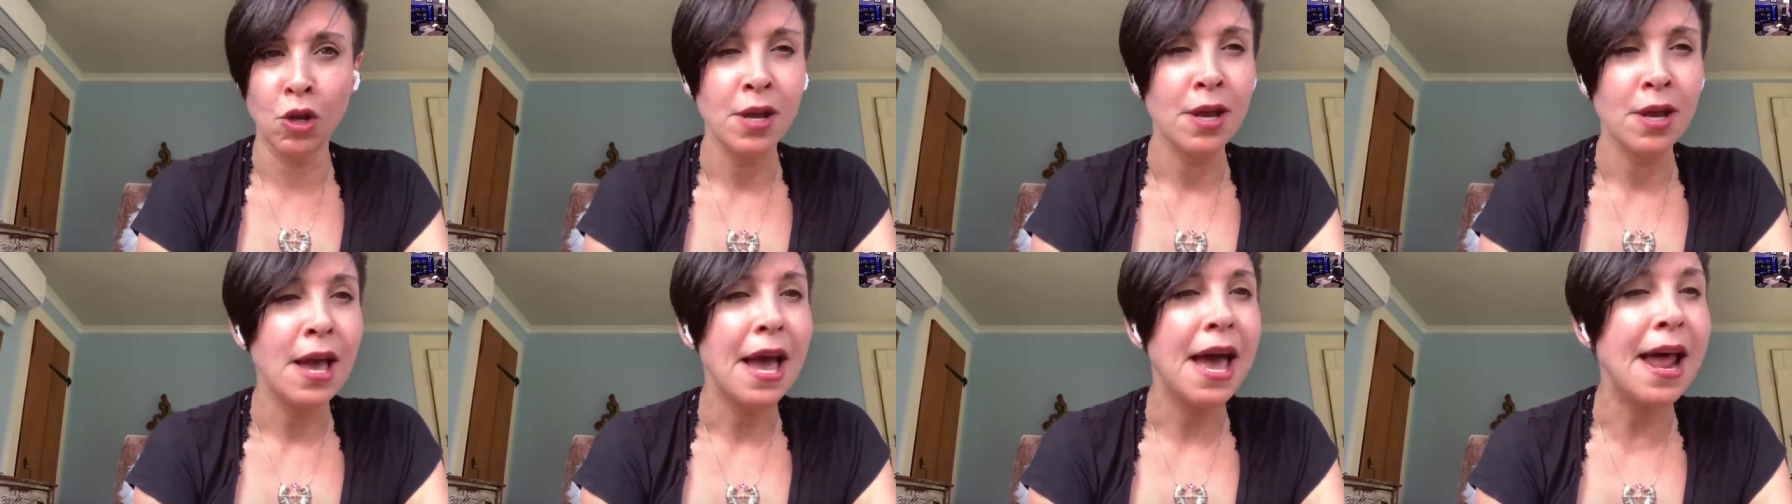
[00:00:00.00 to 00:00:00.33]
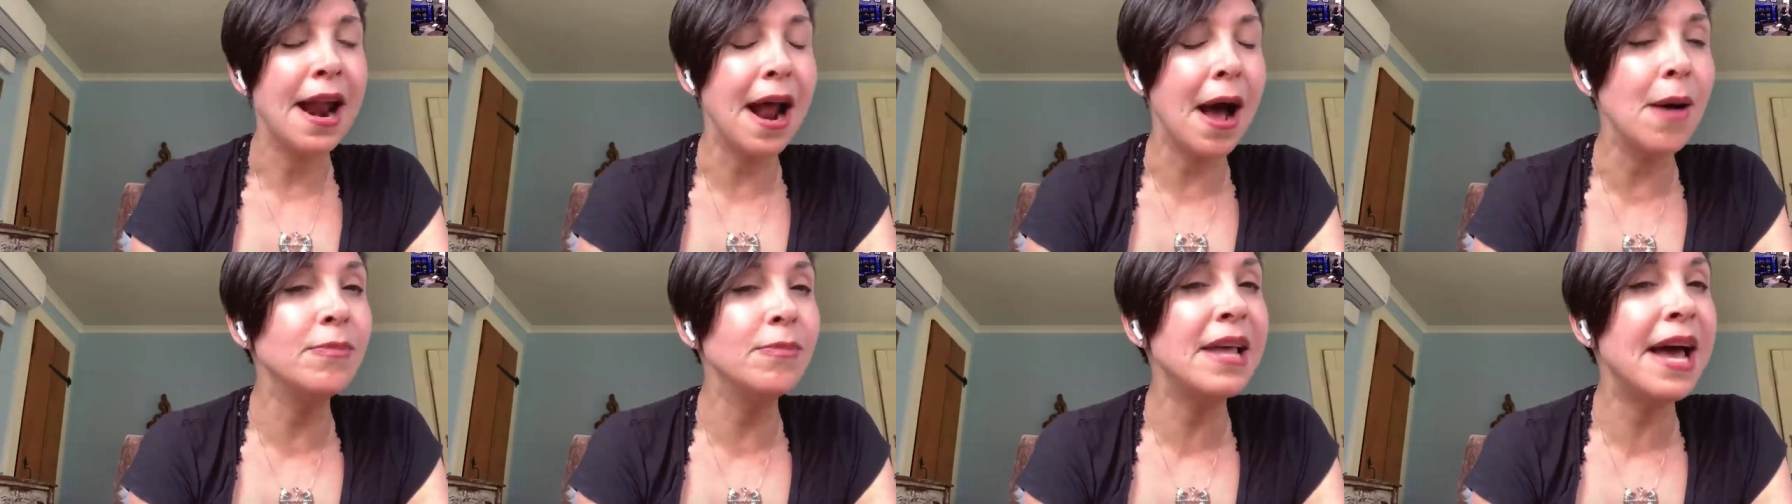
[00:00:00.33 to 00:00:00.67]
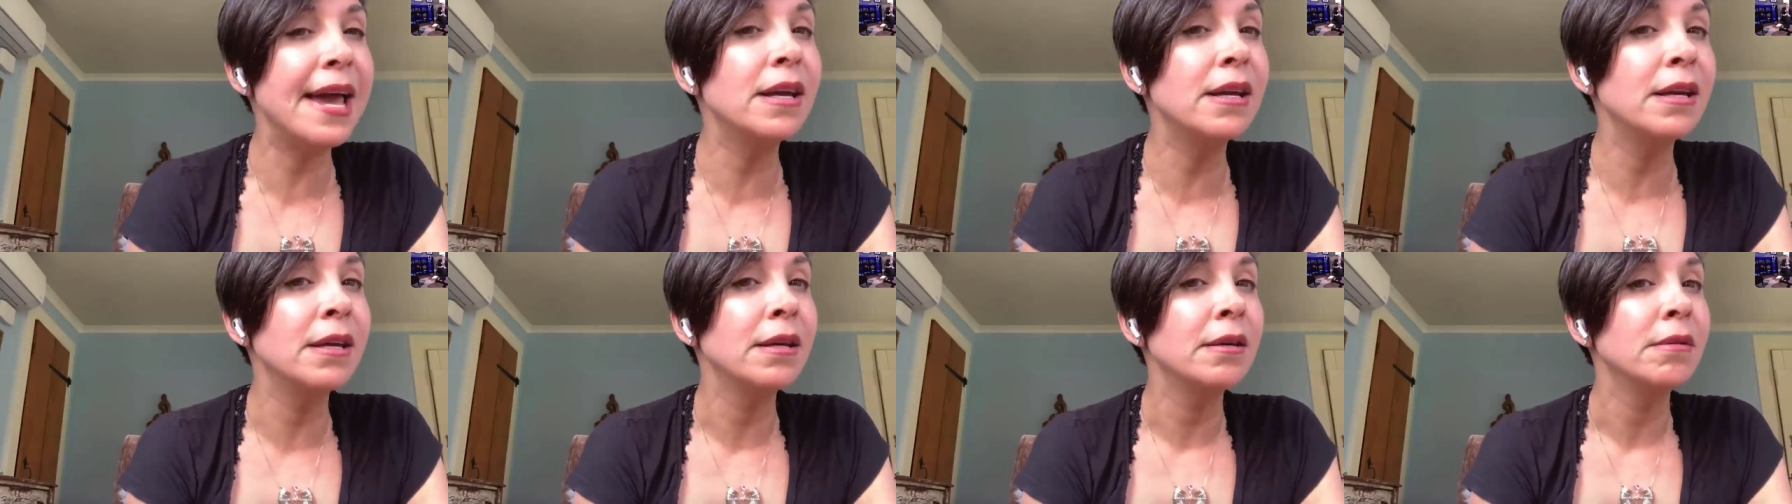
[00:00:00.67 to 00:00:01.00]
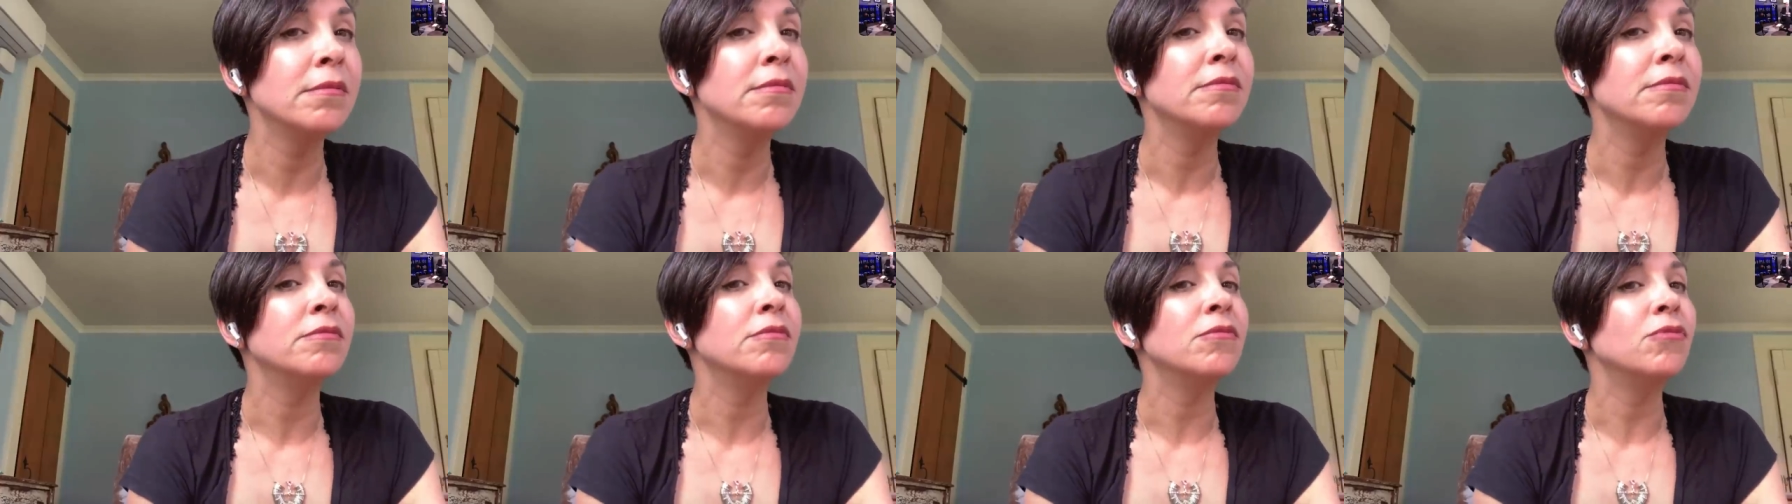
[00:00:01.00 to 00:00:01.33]
And I'm like,
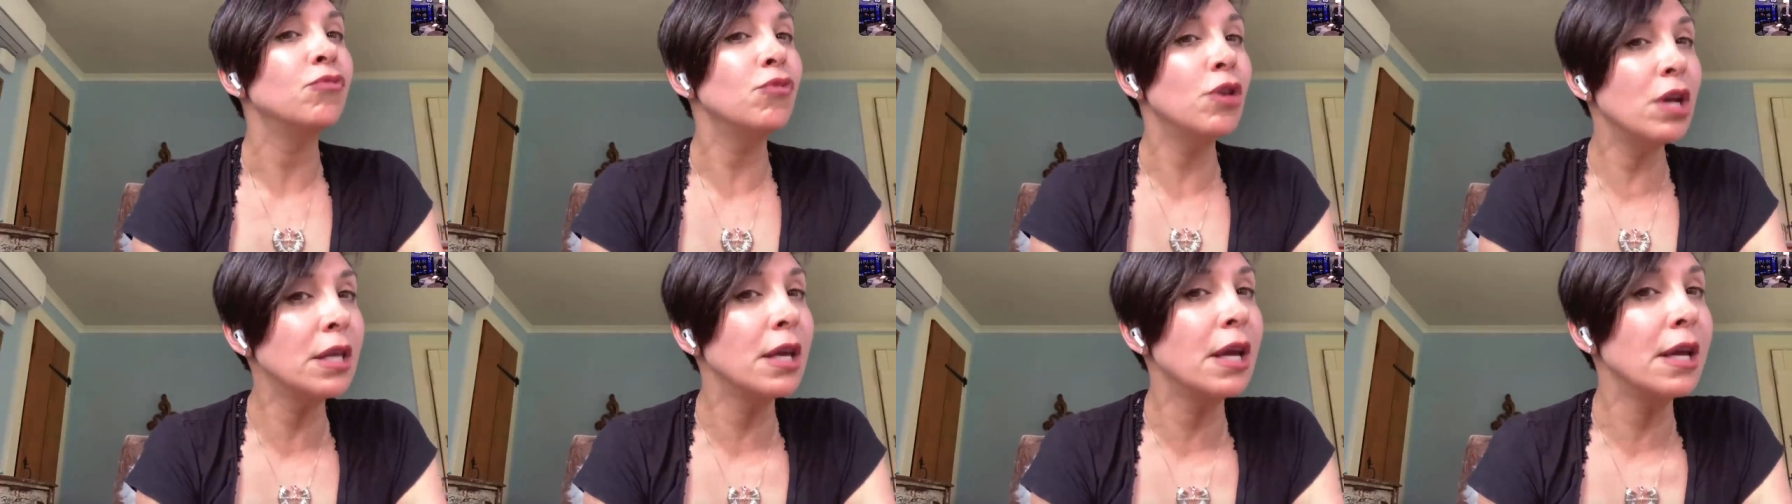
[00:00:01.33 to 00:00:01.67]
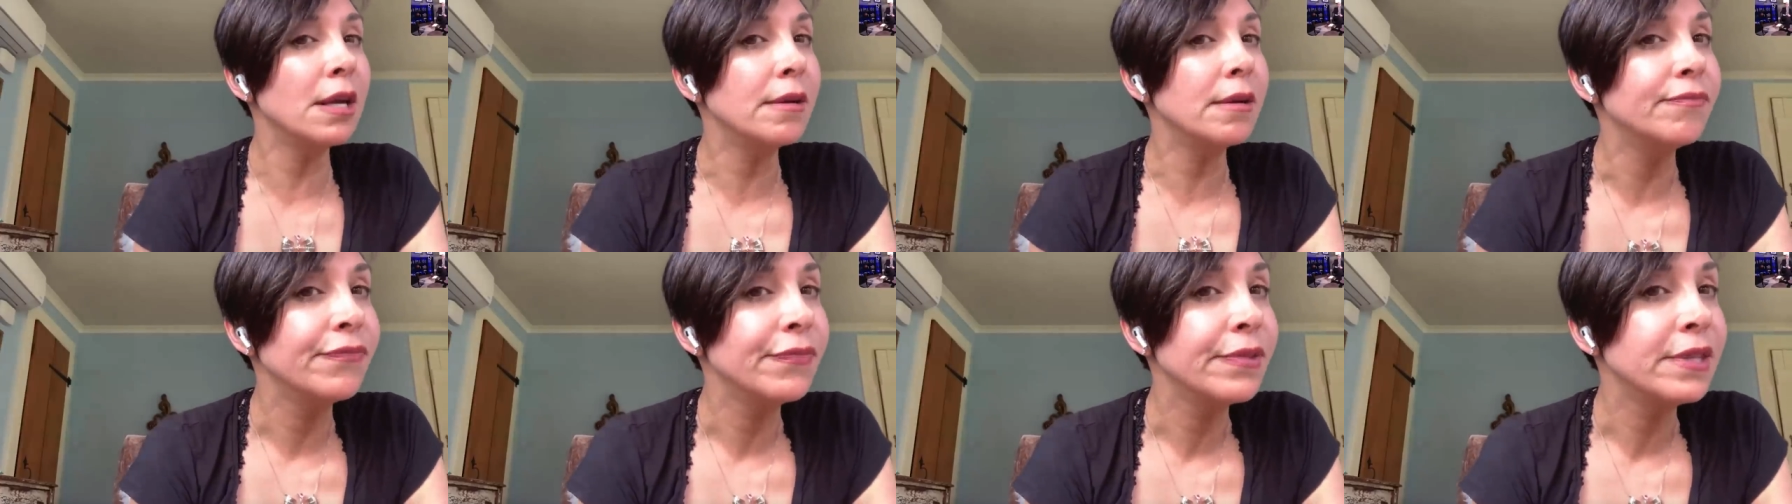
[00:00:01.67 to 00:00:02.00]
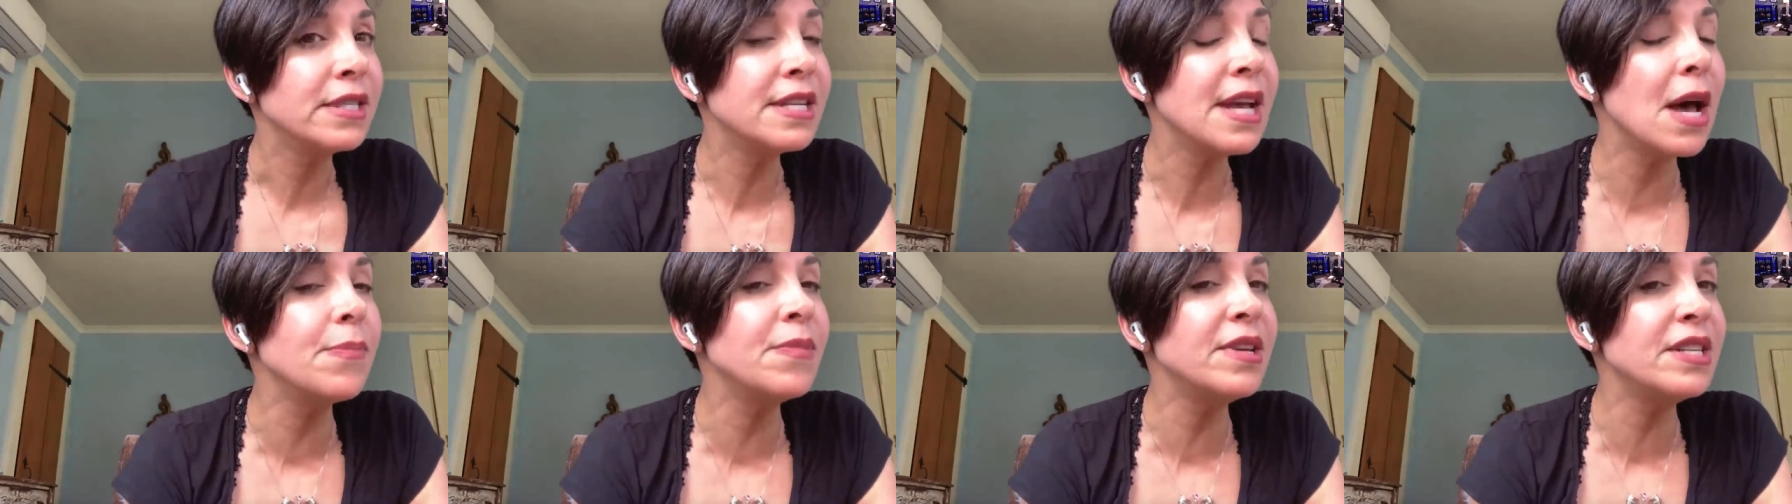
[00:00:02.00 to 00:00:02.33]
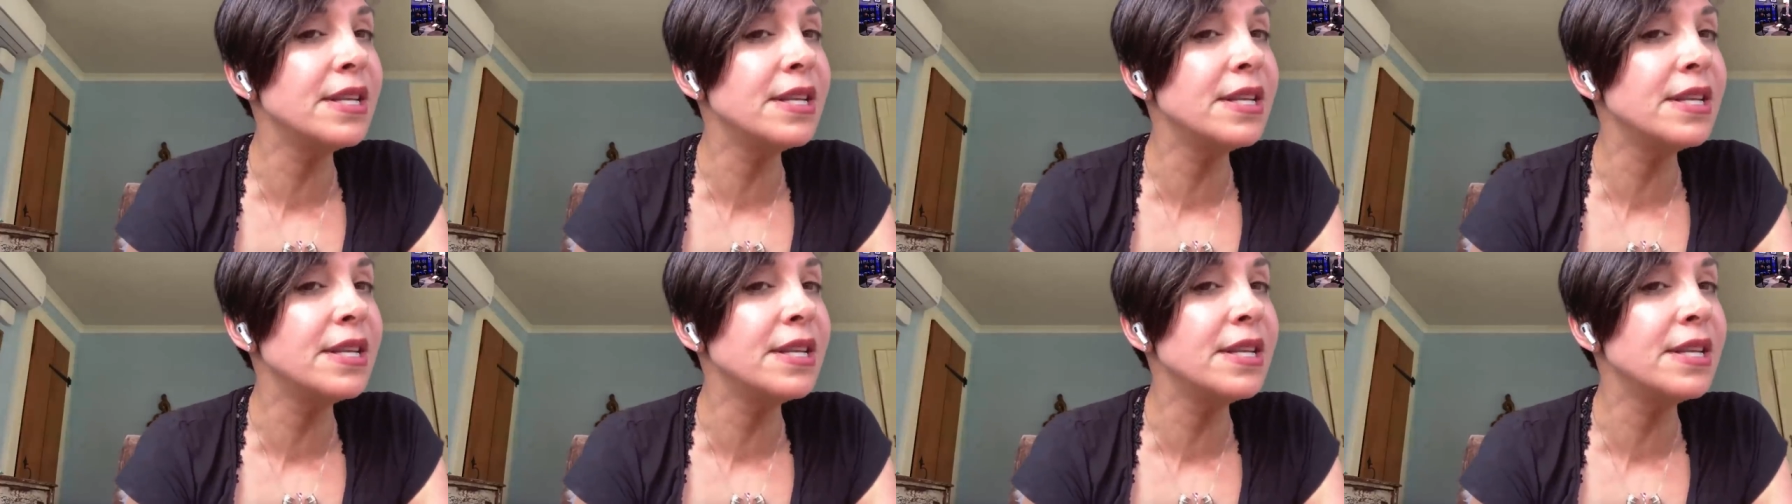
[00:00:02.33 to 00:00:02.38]
really? Tell me